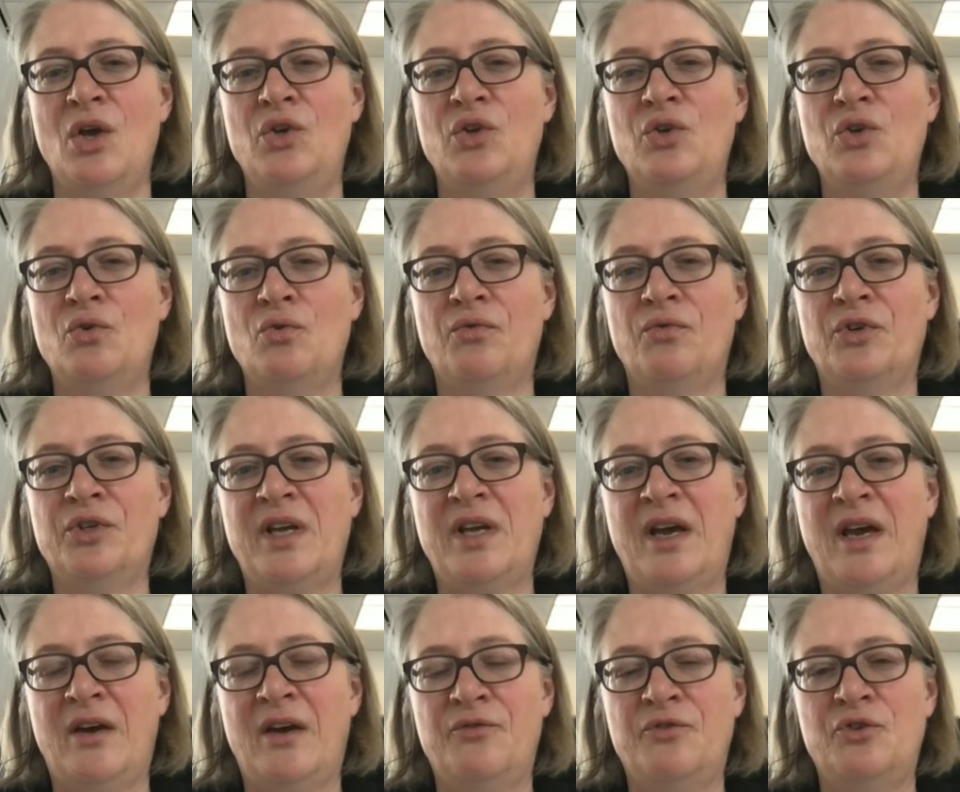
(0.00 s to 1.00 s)
you would
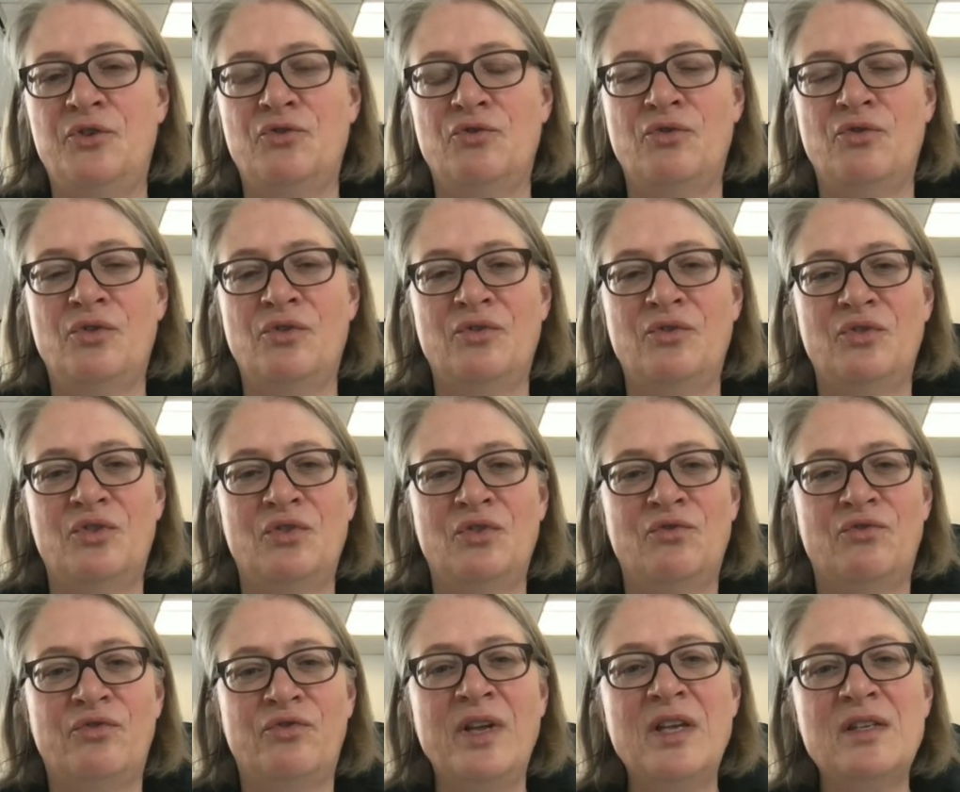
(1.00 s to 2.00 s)
have to
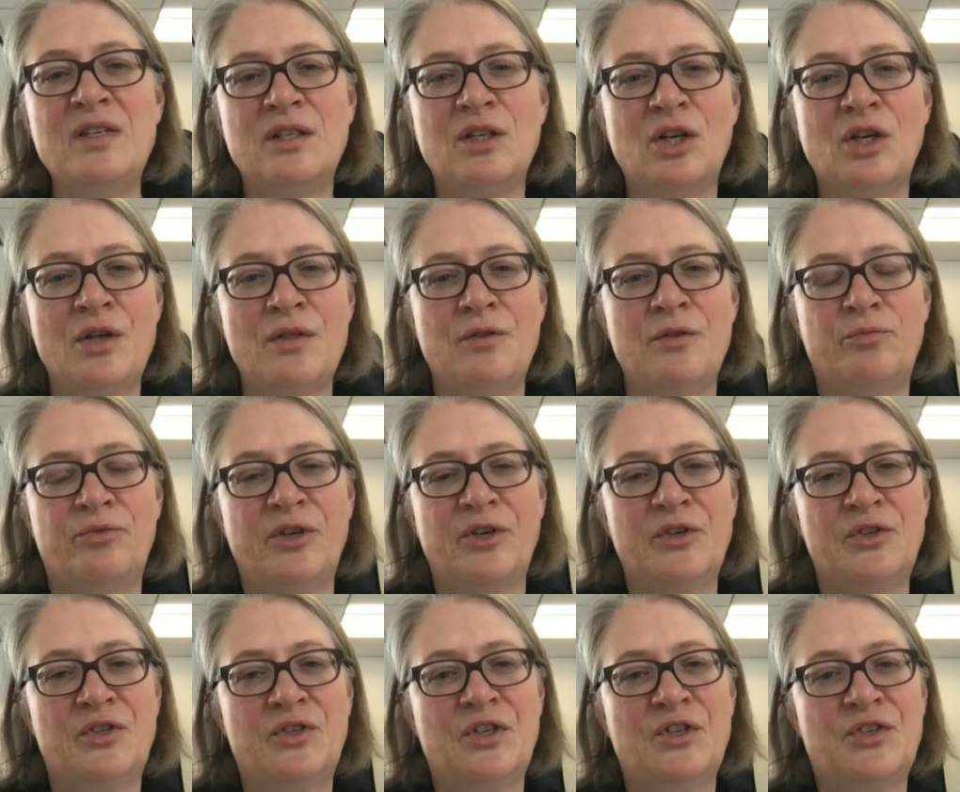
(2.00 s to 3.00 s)
restart the
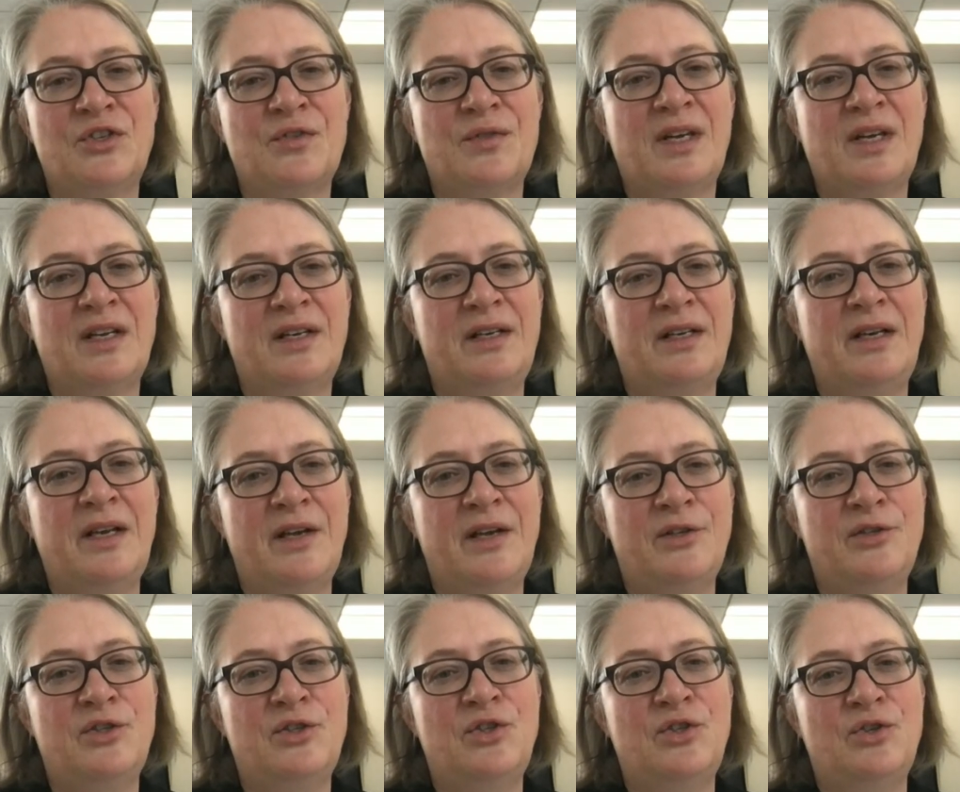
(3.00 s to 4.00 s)
process that
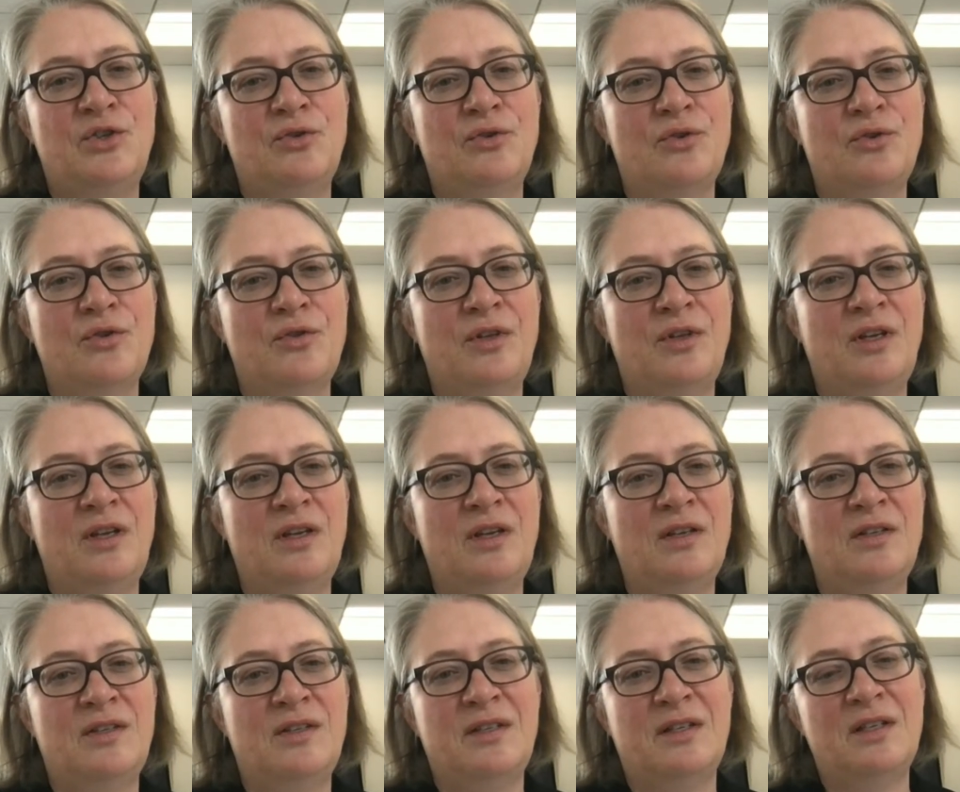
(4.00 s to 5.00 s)
led to
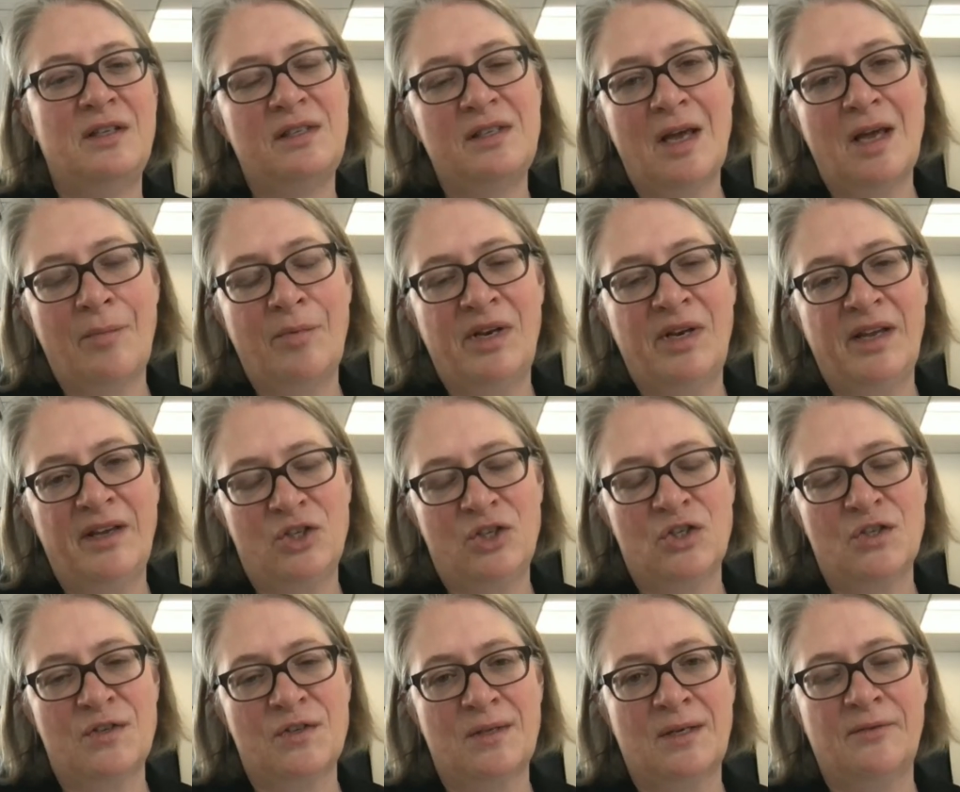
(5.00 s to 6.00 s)
these snap
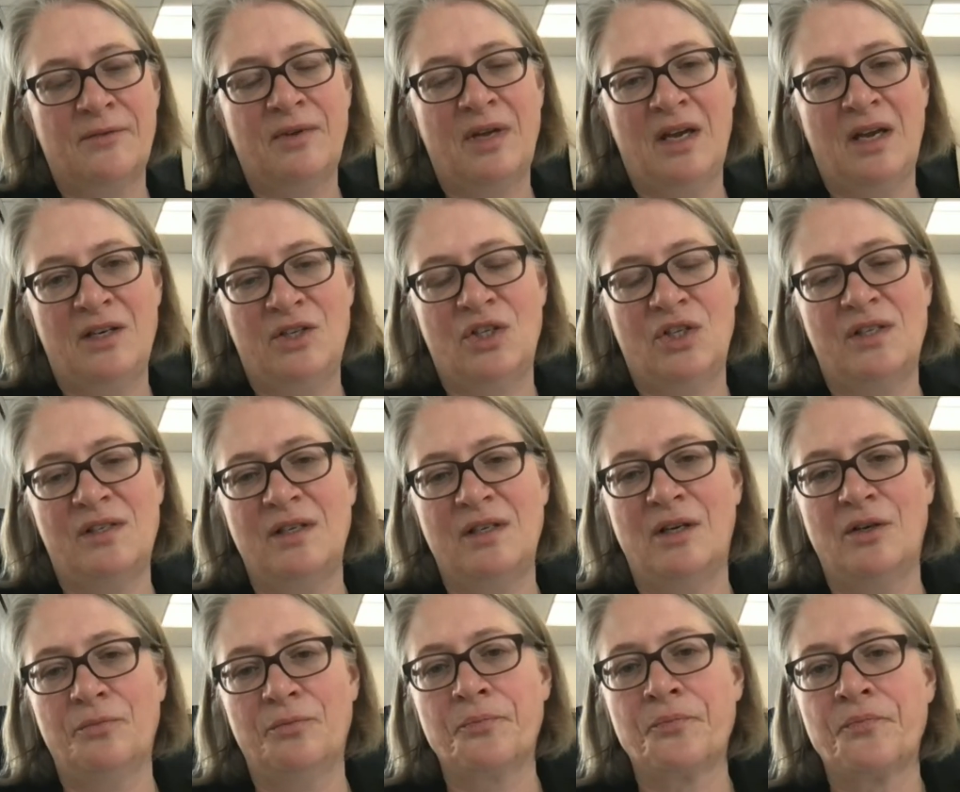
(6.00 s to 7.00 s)
elections that we had just
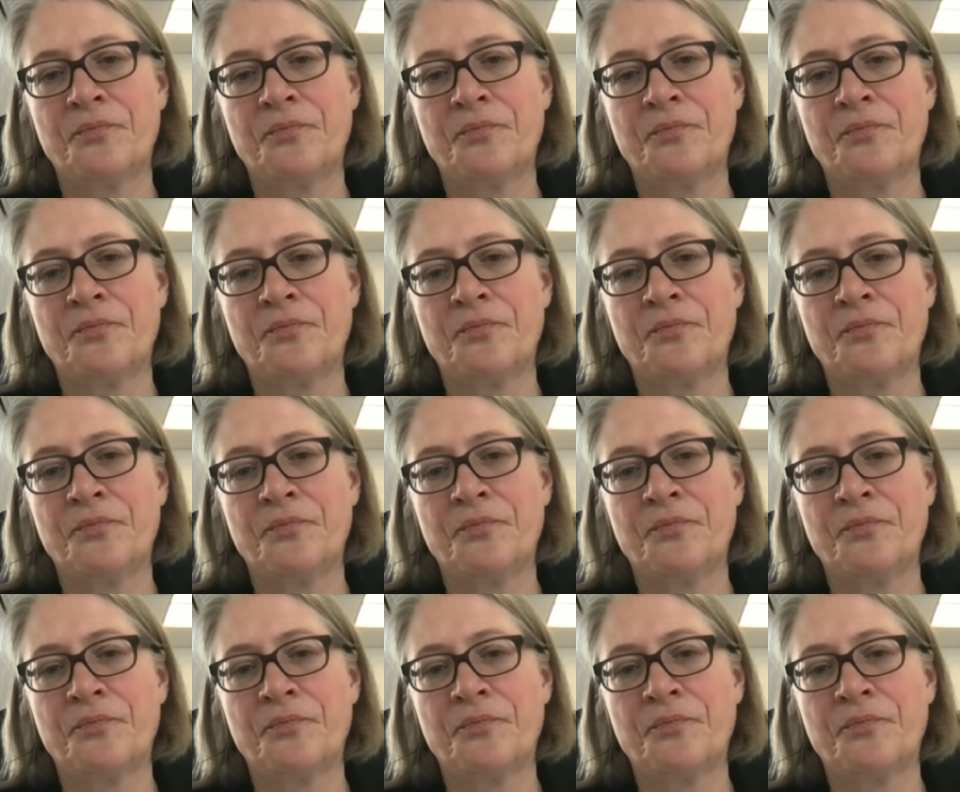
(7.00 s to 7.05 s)
now.